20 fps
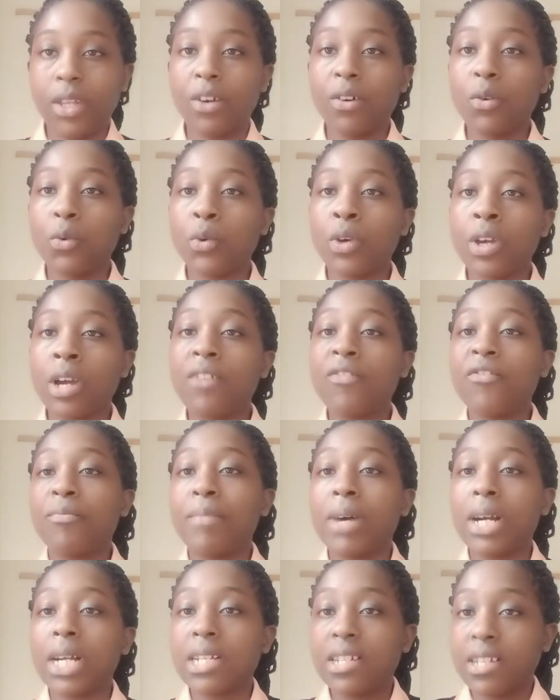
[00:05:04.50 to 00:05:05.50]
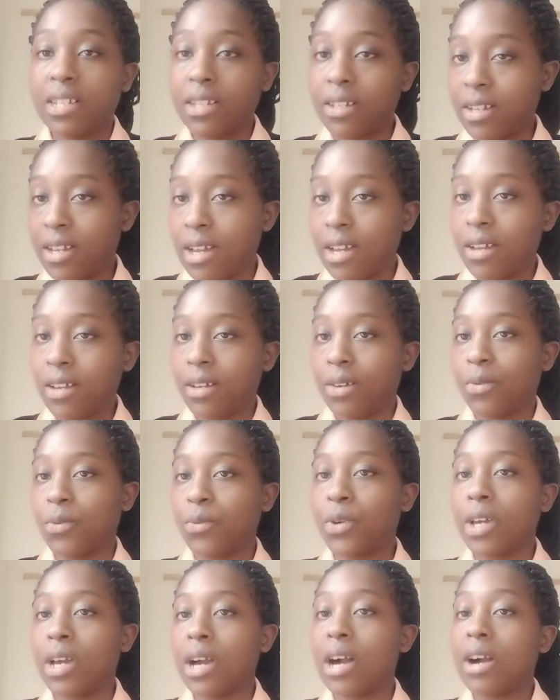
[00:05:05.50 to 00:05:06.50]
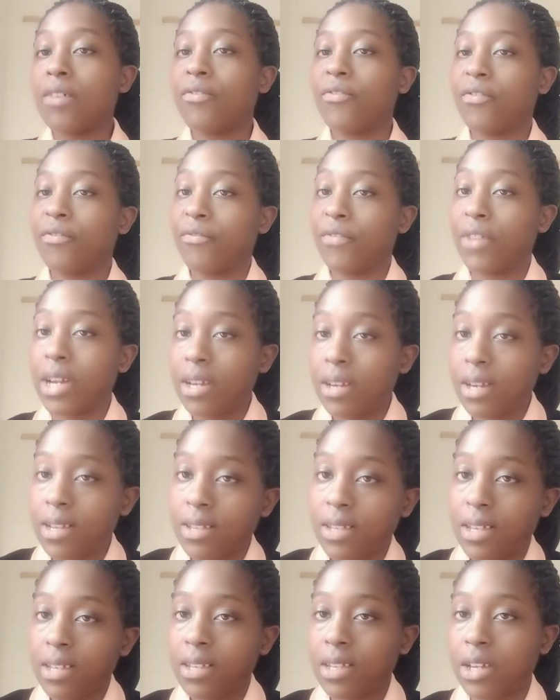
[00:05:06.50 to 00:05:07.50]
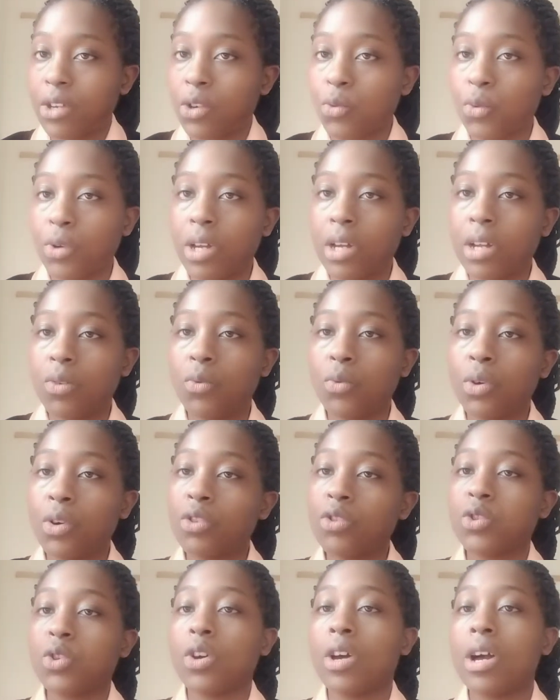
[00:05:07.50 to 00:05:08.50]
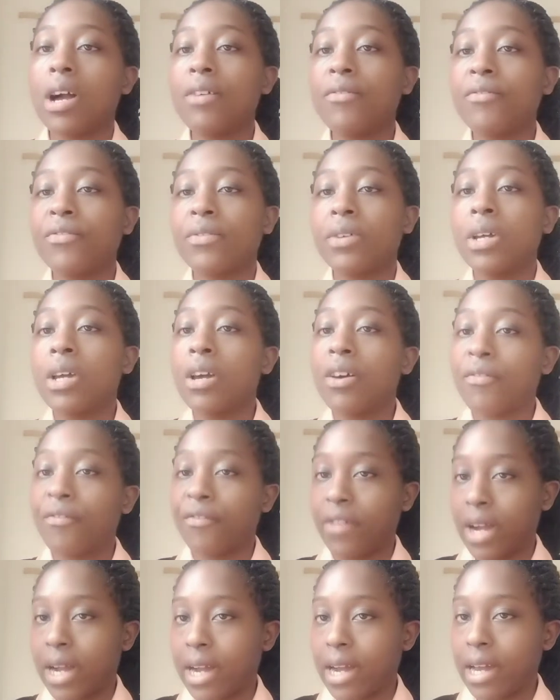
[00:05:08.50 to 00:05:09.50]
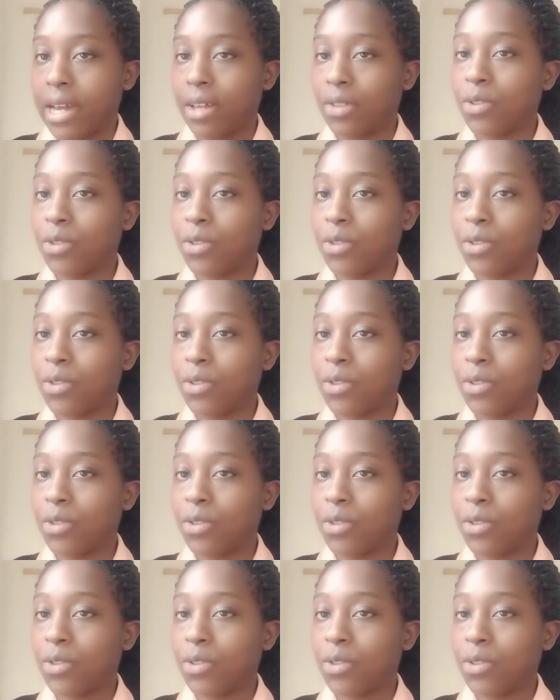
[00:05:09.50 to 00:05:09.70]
We have bacteria, we have viruses, and we also have fungi.